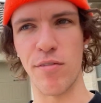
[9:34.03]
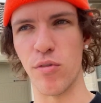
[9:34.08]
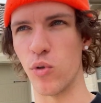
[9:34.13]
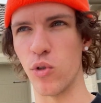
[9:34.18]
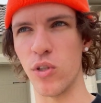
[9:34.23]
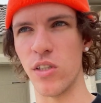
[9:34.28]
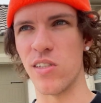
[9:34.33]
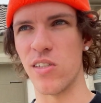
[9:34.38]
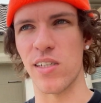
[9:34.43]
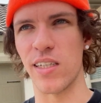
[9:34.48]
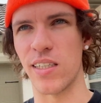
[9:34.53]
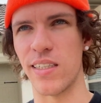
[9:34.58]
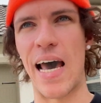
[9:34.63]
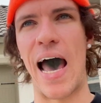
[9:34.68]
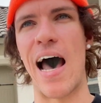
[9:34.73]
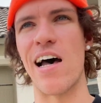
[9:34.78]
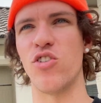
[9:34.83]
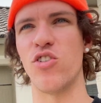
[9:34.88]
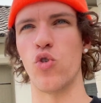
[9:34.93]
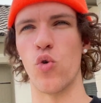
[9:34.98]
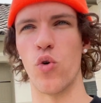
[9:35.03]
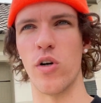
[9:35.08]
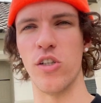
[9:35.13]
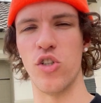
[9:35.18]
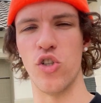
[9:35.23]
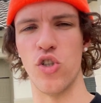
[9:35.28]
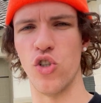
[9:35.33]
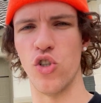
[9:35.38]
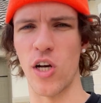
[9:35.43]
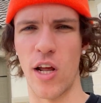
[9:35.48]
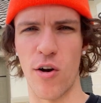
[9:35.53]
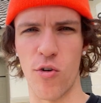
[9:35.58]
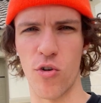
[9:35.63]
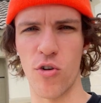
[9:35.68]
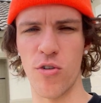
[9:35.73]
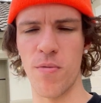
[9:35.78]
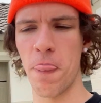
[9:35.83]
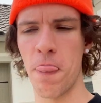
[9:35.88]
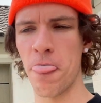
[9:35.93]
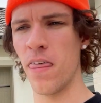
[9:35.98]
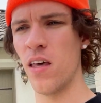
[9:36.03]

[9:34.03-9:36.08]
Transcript: and really just a gas shortage in general.